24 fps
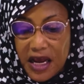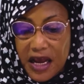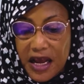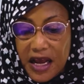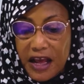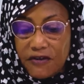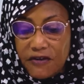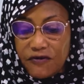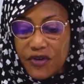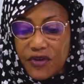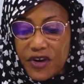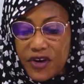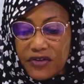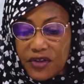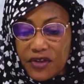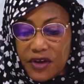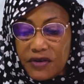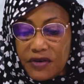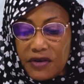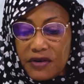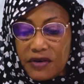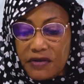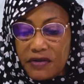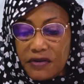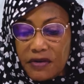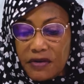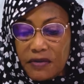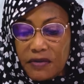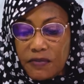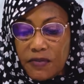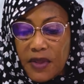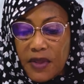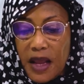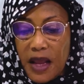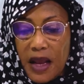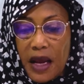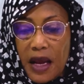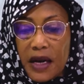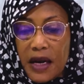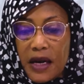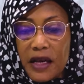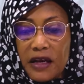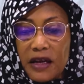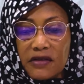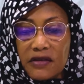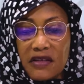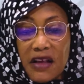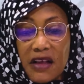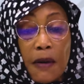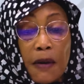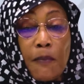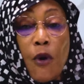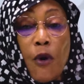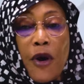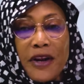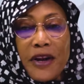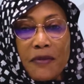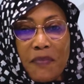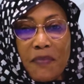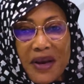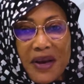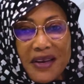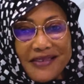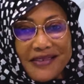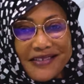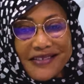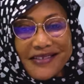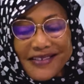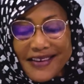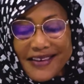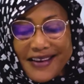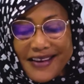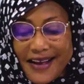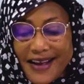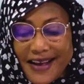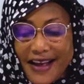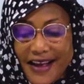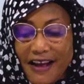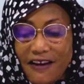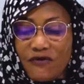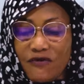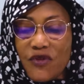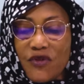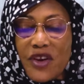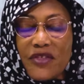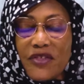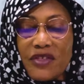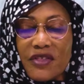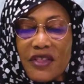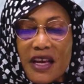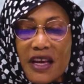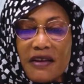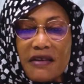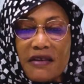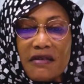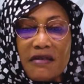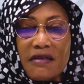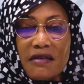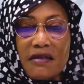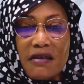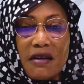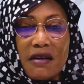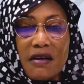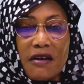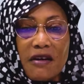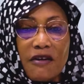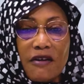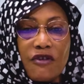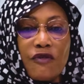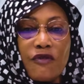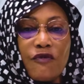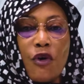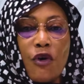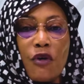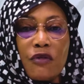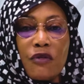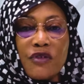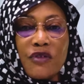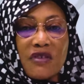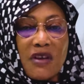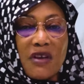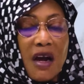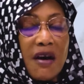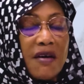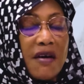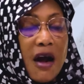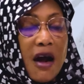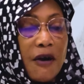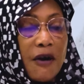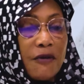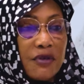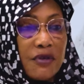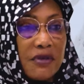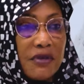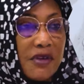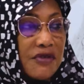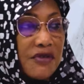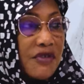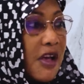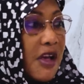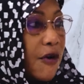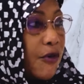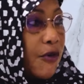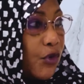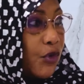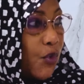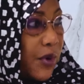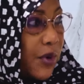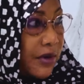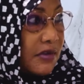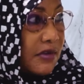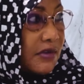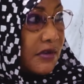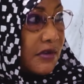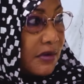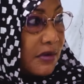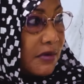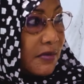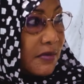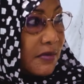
everything, and his appointments, everything revolves around the Southwest.